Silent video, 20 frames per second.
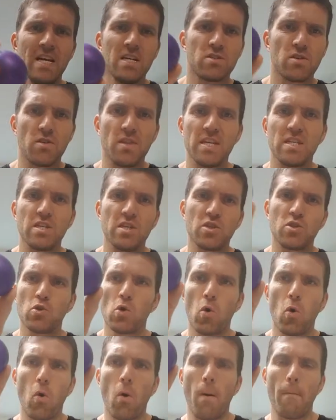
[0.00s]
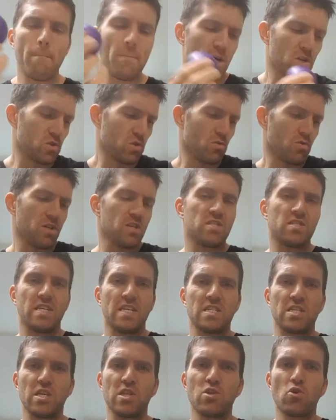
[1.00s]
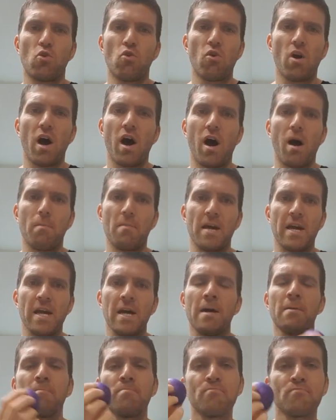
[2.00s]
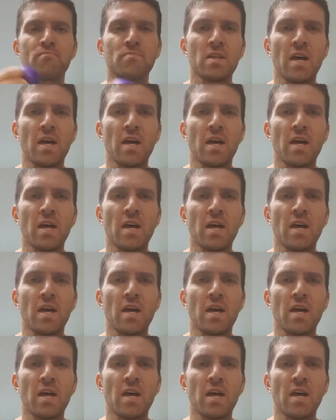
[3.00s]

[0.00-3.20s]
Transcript: So this is your muscle that sits in your arm here,